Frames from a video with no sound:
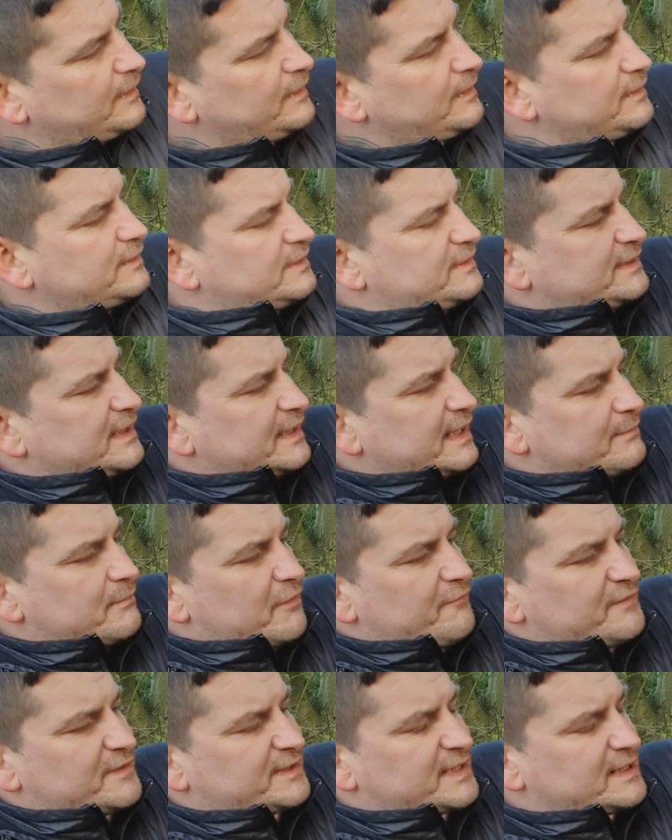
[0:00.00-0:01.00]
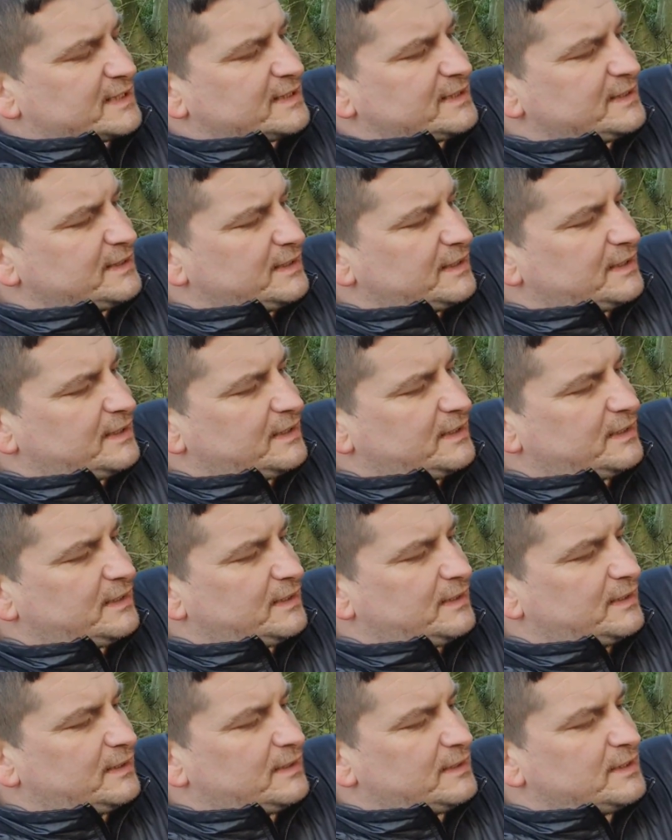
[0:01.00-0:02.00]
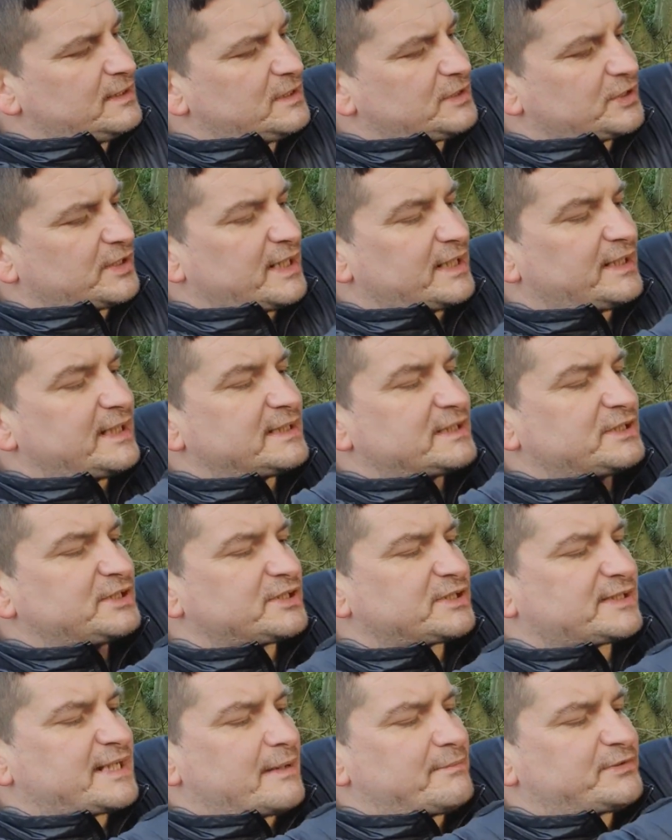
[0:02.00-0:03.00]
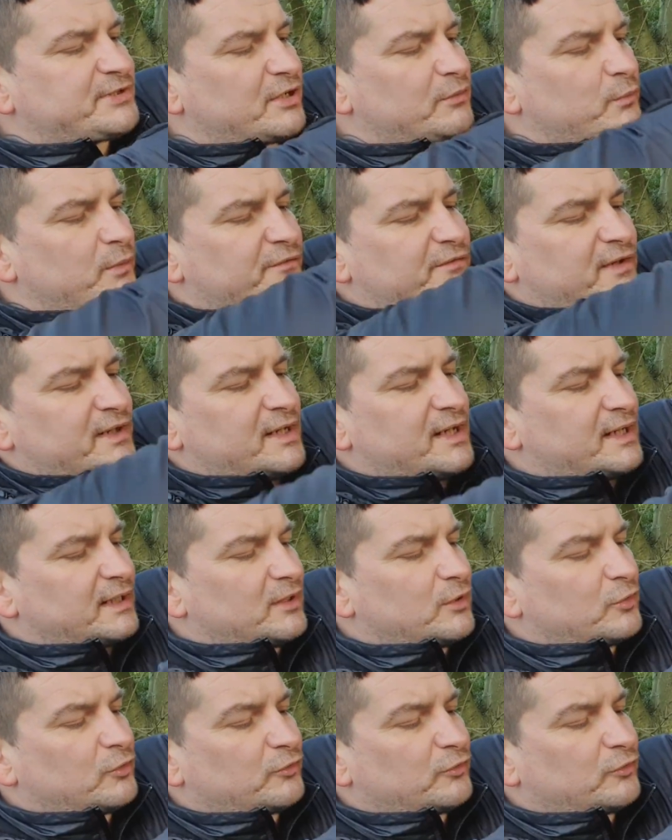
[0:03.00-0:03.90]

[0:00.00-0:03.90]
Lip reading: Just take them off a second. But yeah, these are just kept on with a little